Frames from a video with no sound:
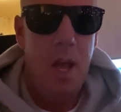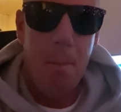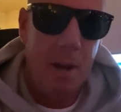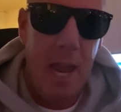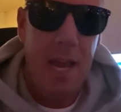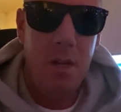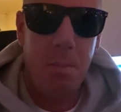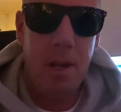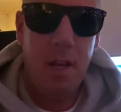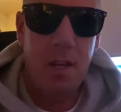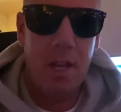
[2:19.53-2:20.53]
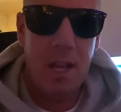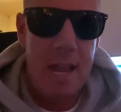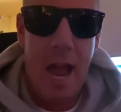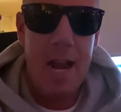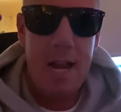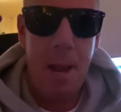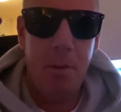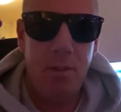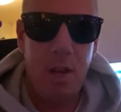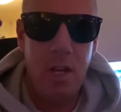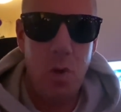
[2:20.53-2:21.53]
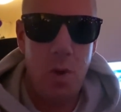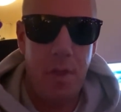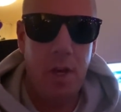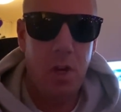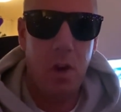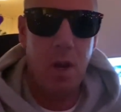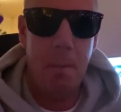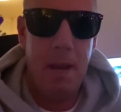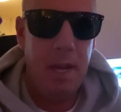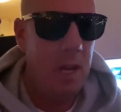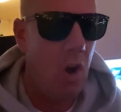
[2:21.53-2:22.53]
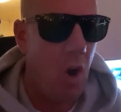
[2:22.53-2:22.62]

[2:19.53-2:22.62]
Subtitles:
But I hate to break it to you, 99% of you who think you're going to make it